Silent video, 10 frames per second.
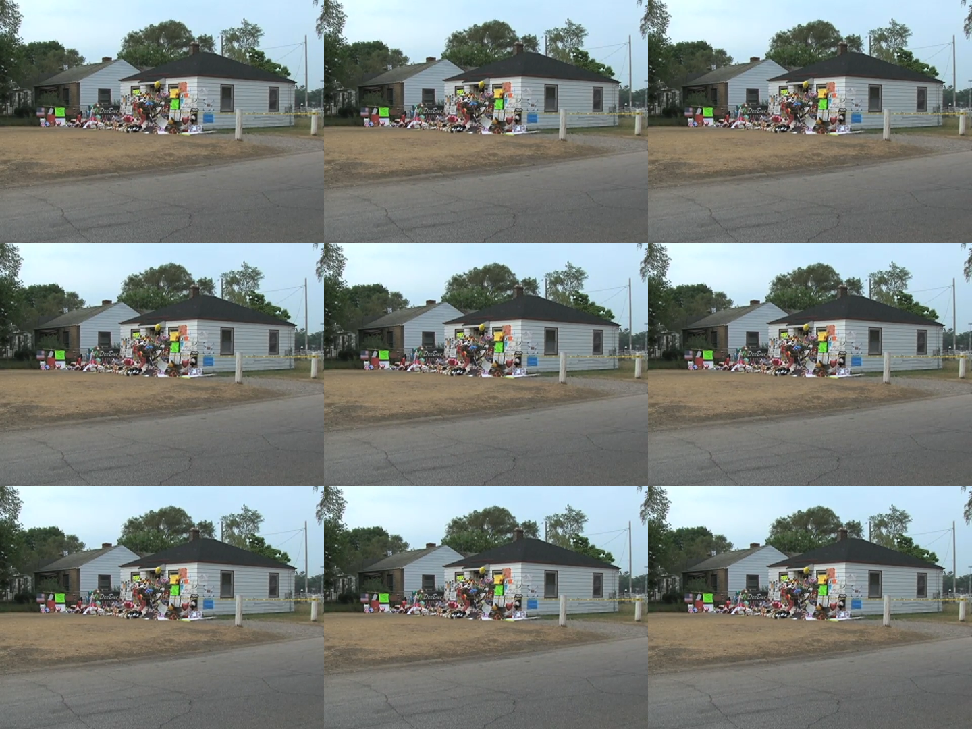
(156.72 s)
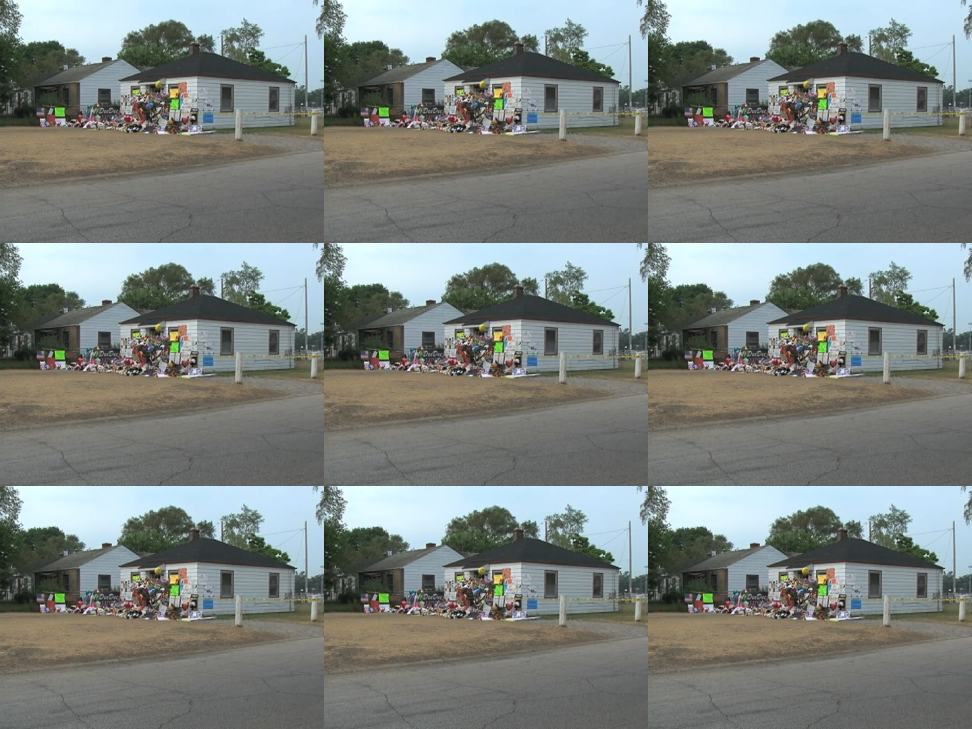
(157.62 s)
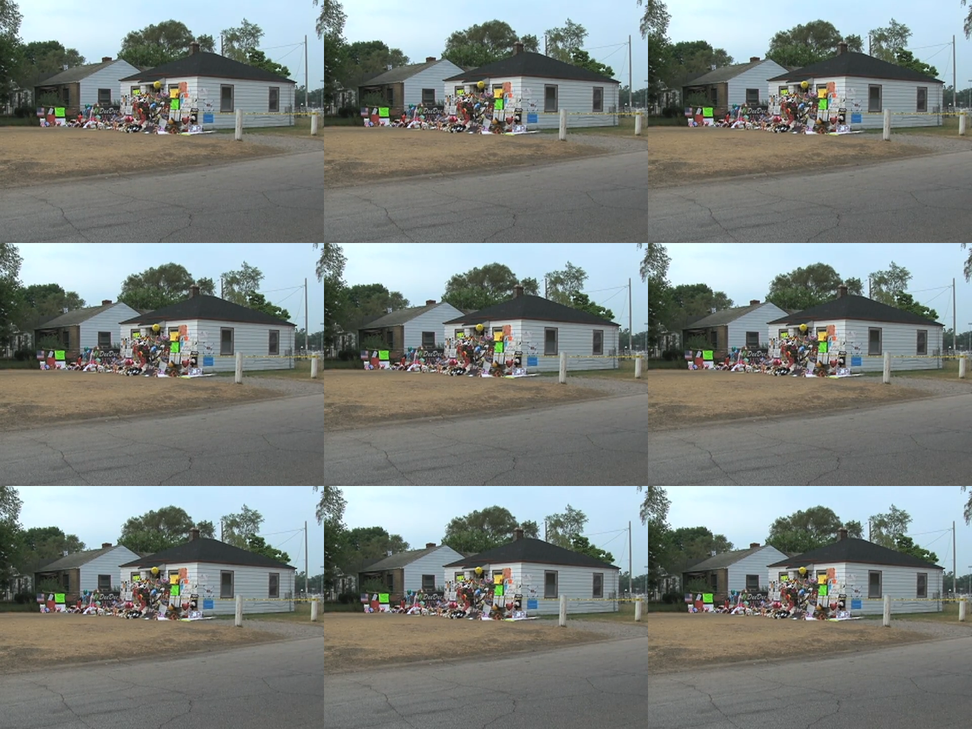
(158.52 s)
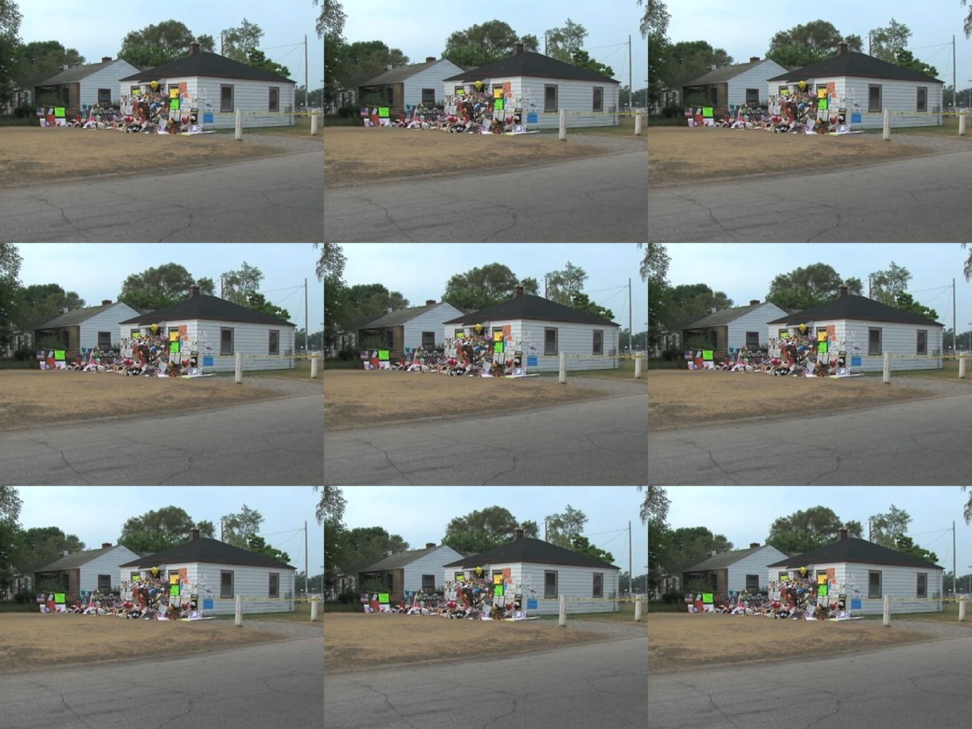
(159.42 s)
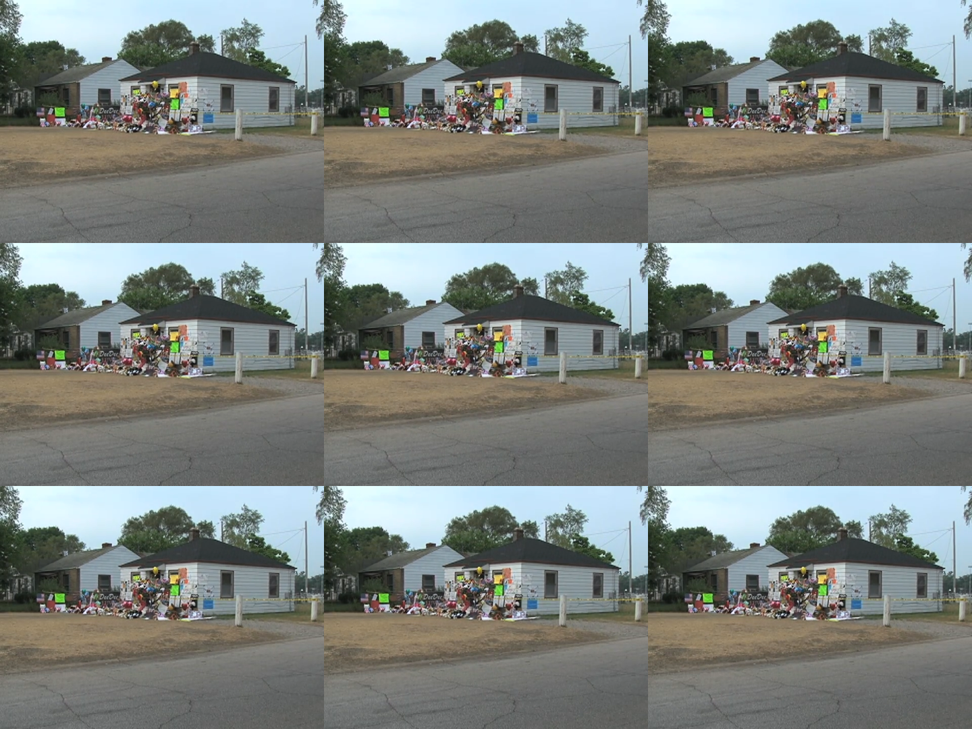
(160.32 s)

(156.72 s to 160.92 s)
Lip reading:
[unreadable: no face in view]